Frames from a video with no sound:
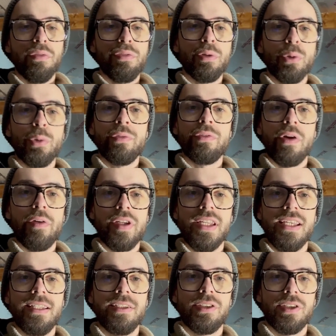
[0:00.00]
floor, very
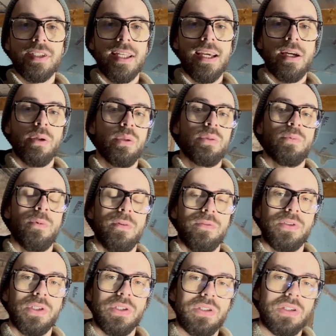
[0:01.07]
nearly done now. We've
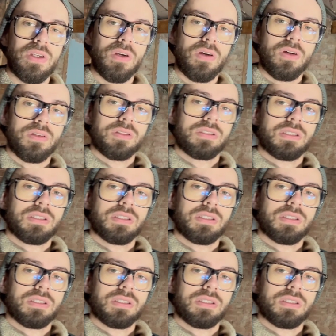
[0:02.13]
just got